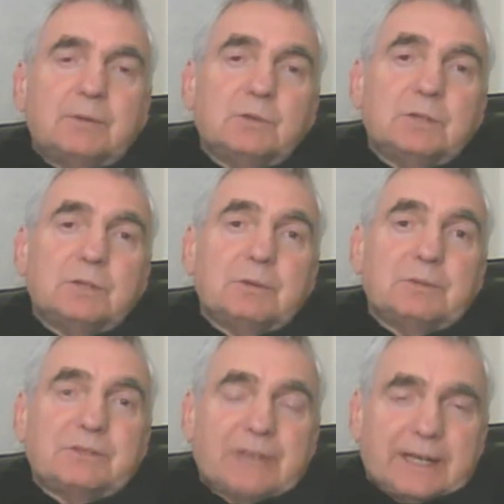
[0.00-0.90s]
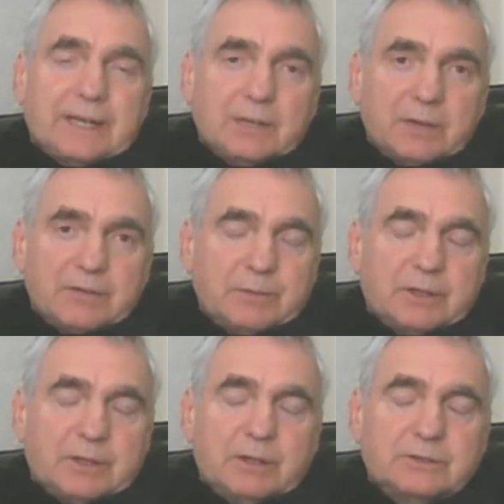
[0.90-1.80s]
I'm doing about my second wife,
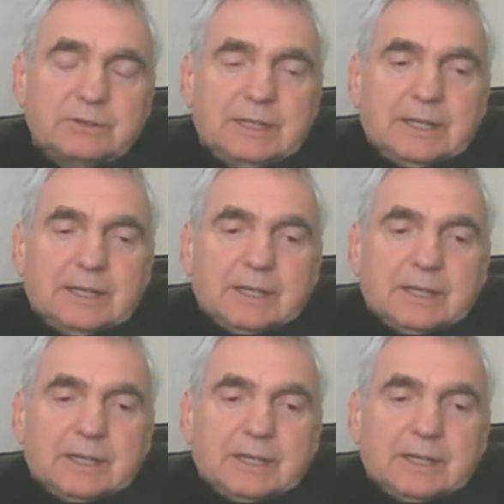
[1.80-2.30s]
because